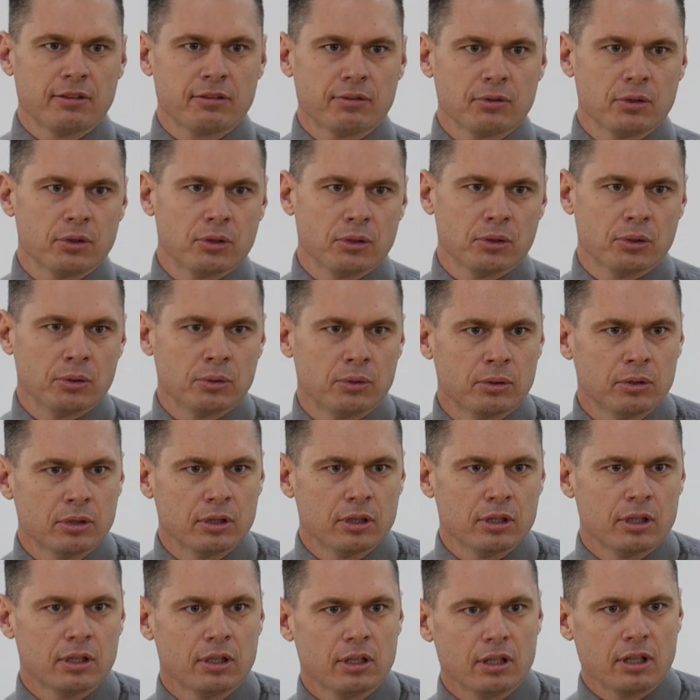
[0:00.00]
through
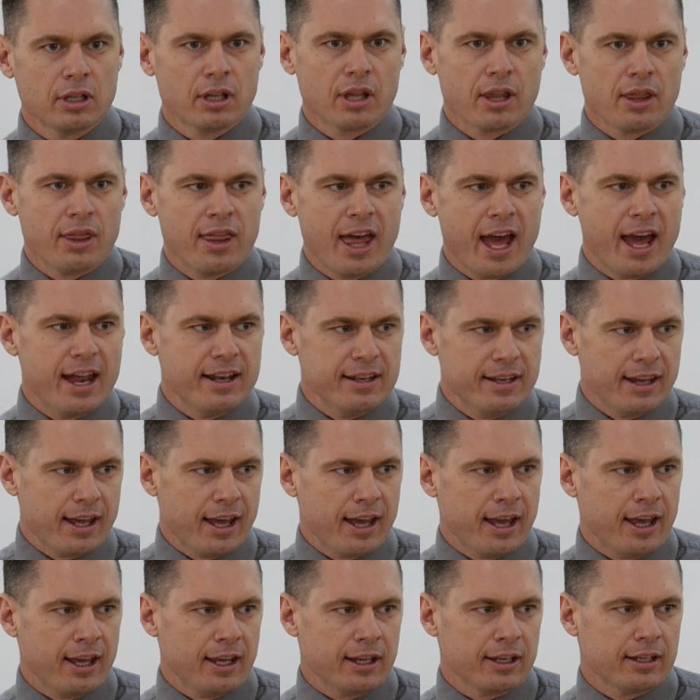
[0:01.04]
that
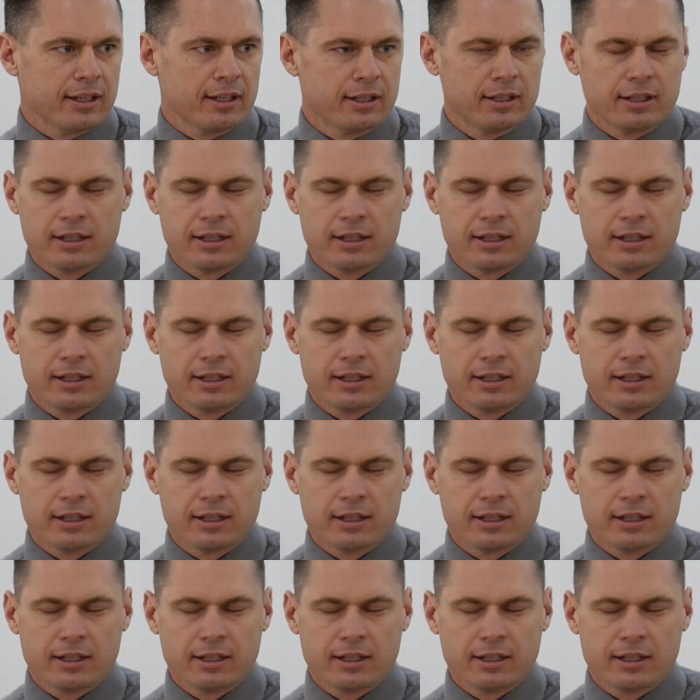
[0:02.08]
day.